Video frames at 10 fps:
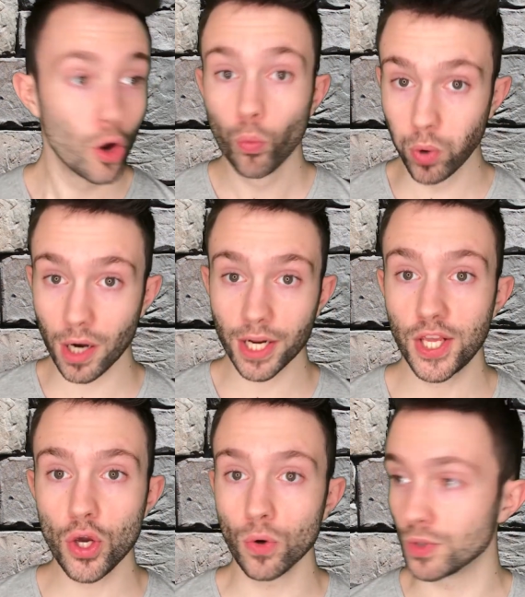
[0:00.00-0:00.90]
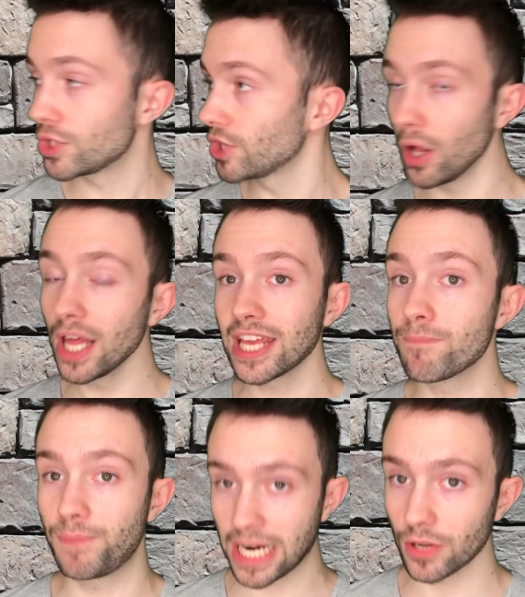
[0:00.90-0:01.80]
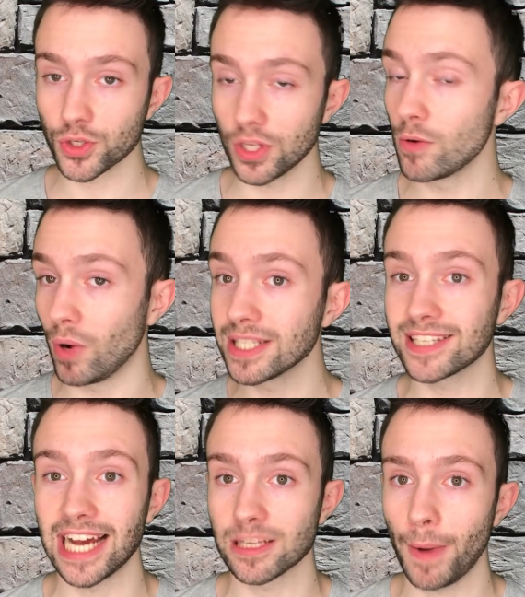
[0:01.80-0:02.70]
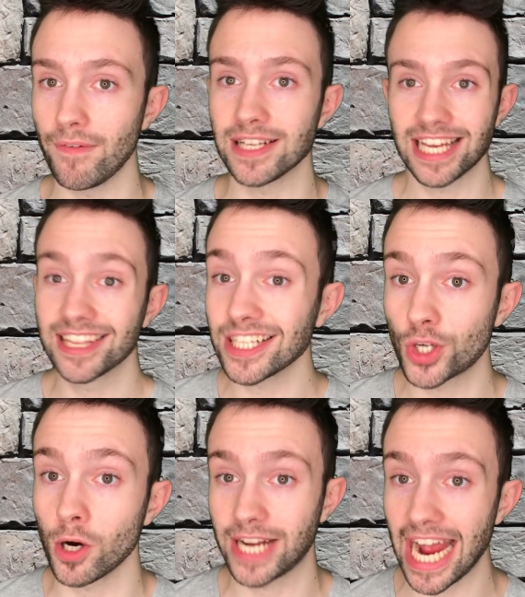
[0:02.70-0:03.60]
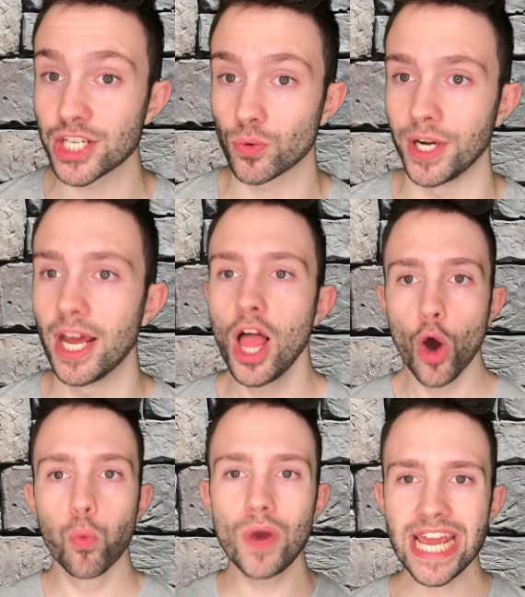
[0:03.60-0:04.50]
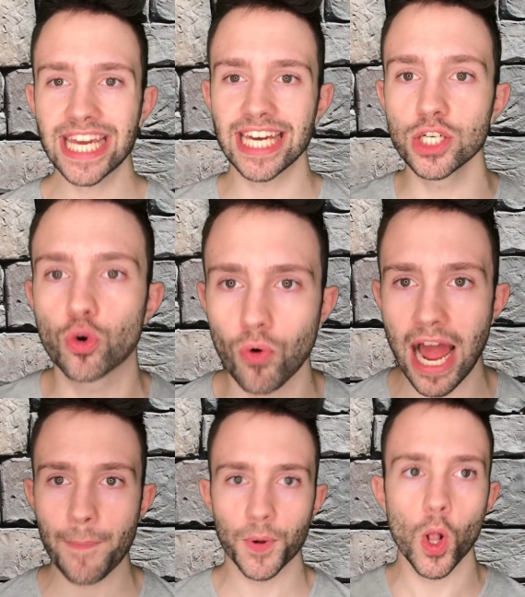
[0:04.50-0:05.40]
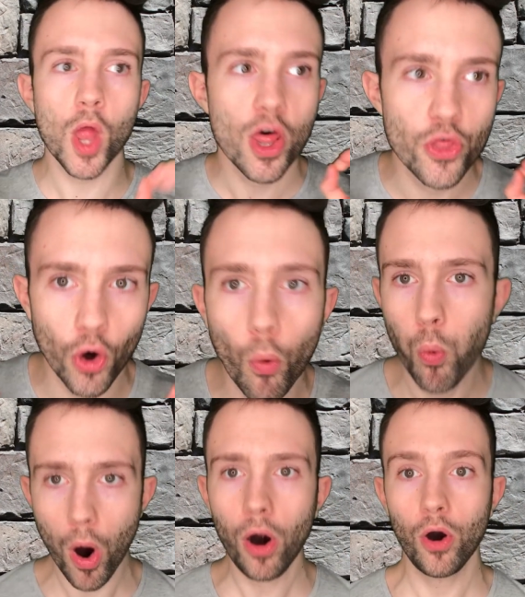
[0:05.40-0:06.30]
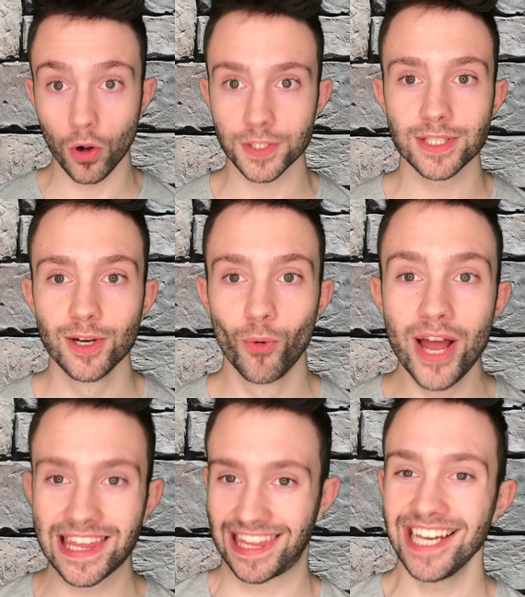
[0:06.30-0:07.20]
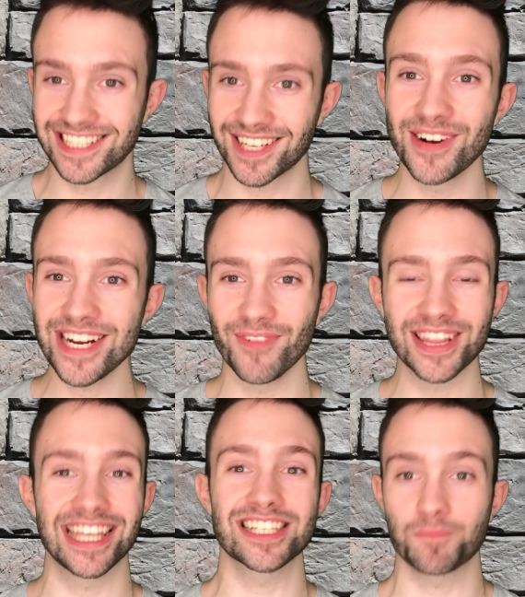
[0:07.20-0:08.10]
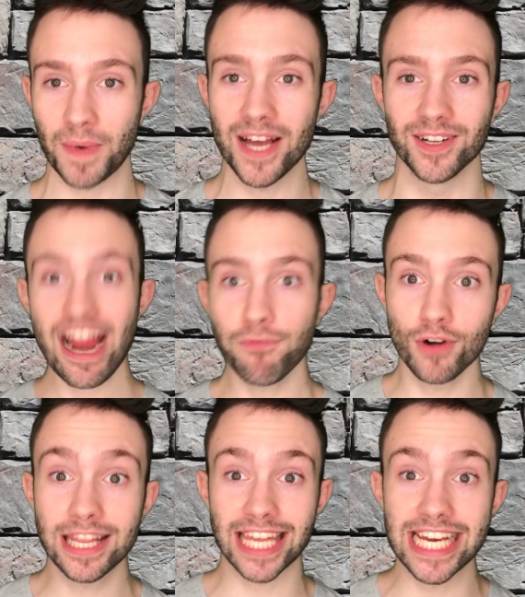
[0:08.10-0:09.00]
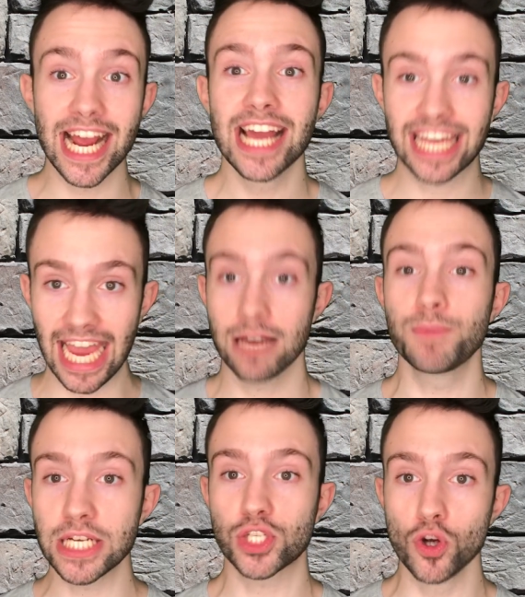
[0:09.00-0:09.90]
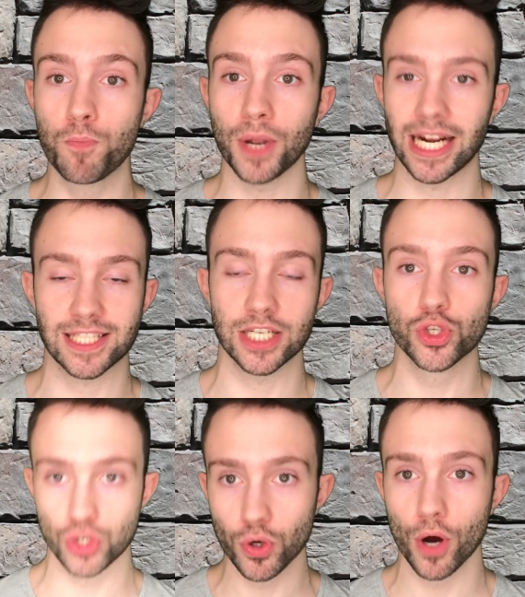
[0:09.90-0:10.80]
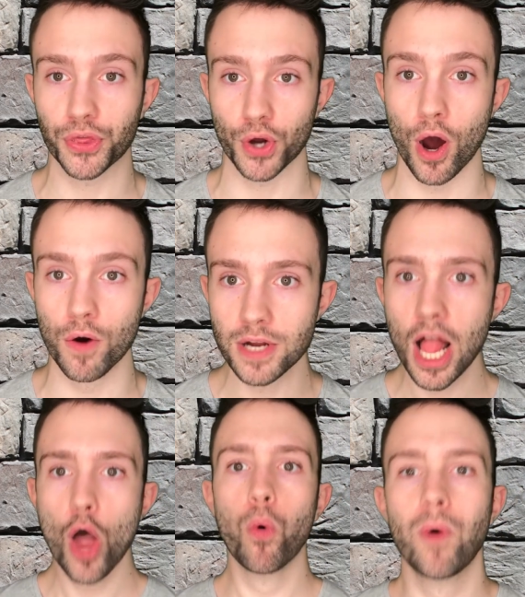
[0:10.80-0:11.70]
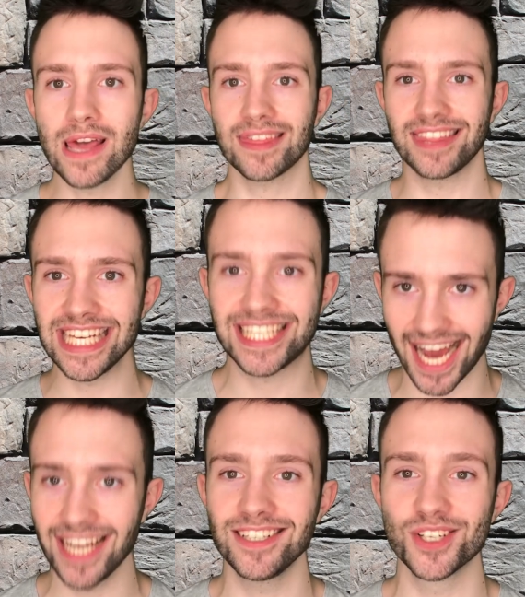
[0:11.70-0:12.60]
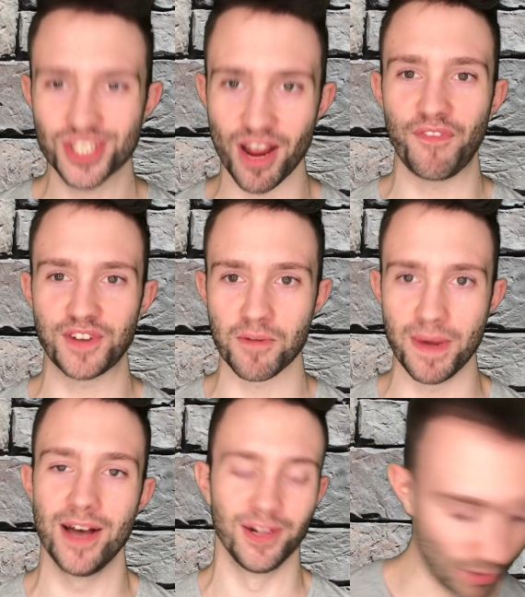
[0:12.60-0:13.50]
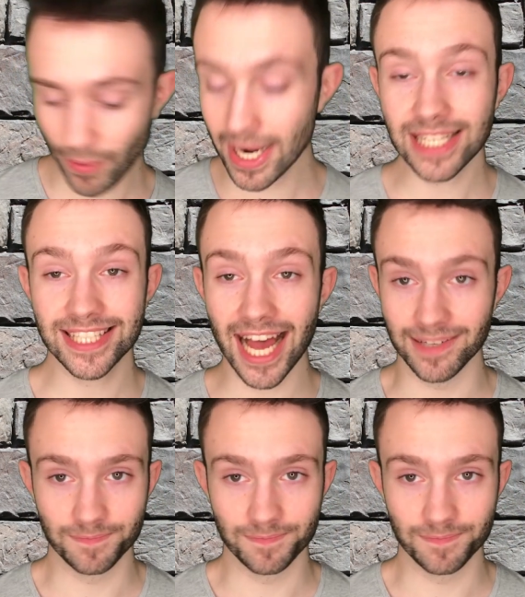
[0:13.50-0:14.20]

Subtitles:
We're huge. The only thing bigger, there's only 1 size above us, and that's gargantuan. We can grapple the world with this build. Everything can be suplexed and judo thrown with the Titan Shifter build. But we're not done.